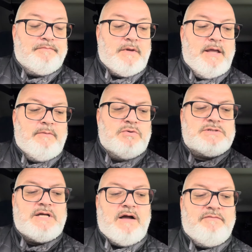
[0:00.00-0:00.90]
It was
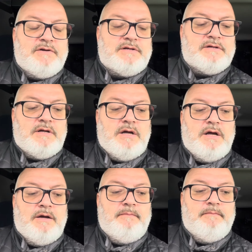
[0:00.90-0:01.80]
covered,
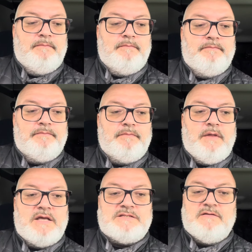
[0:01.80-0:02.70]
a
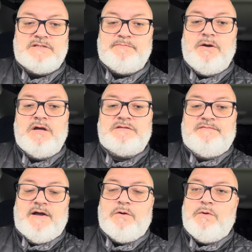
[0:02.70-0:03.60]
Spurs
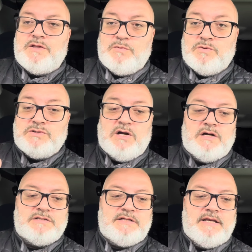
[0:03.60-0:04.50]
fan question was
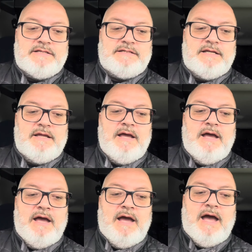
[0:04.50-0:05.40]
asked, and it said,
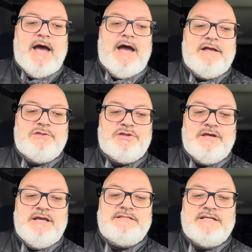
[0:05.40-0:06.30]
"Ange,
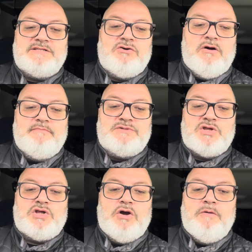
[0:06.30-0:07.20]
is it time to
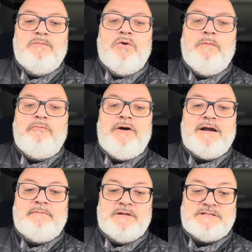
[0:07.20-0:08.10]
show more
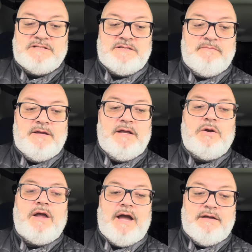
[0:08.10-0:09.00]
pragmatism in
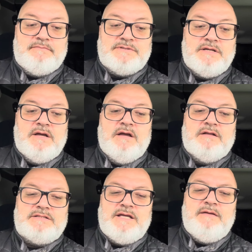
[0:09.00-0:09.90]
games?
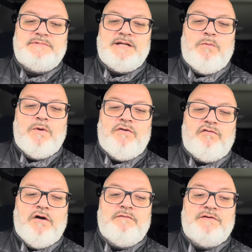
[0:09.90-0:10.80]
Teams that win
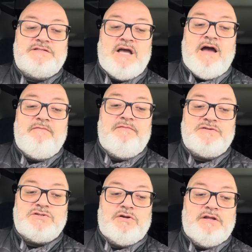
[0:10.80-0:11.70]
trophies have
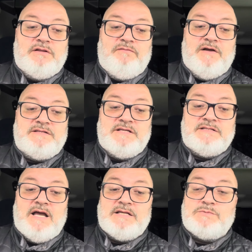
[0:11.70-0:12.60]
solid defences
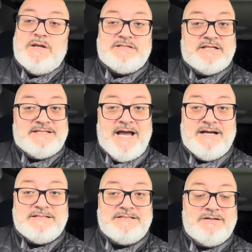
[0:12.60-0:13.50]
as well as
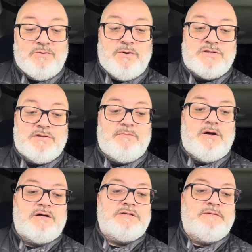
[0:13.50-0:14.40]
attacks?" Question
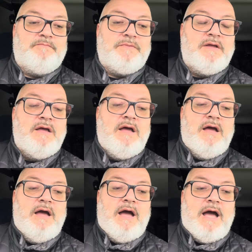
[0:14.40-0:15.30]
mark.
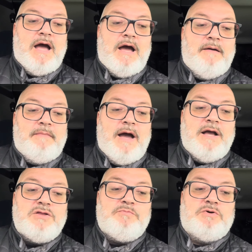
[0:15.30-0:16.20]

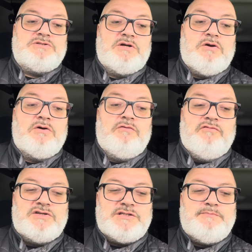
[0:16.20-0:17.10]
Ange Postecoglou
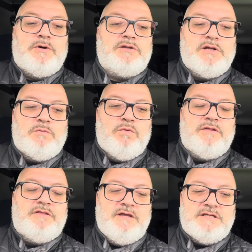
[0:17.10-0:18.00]
responded
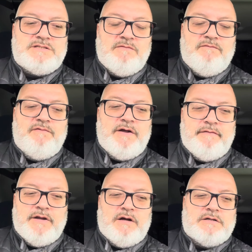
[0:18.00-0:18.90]
with this
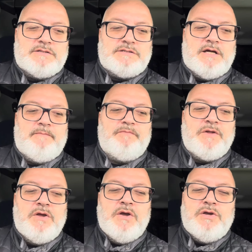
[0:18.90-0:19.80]
very answer:
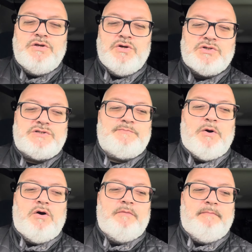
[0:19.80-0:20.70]
"You're spot
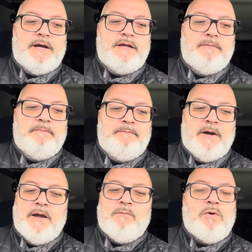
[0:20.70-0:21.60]
on, mate,
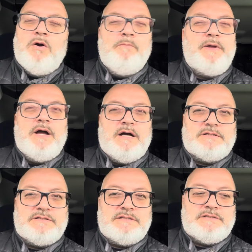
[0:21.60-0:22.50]
but it won't be
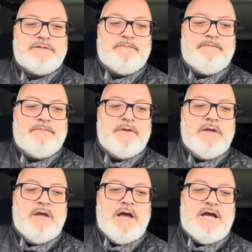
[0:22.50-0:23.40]
us.
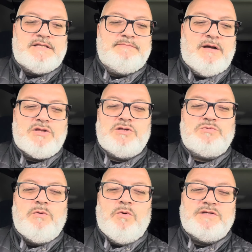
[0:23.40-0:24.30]
As much as
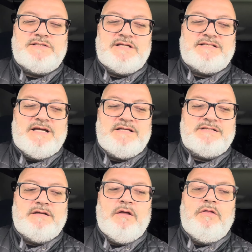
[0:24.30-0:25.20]
we want success,
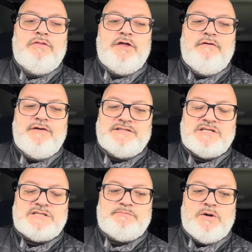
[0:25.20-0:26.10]
there is a
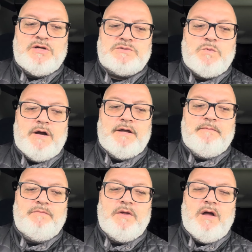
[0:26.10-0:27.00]
Spurs way.
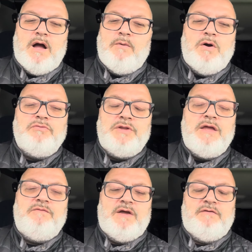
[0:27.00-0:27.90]
I won't
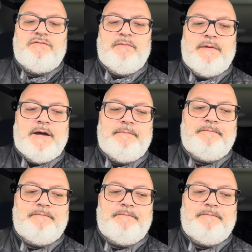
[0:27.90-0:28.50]
deviate from that."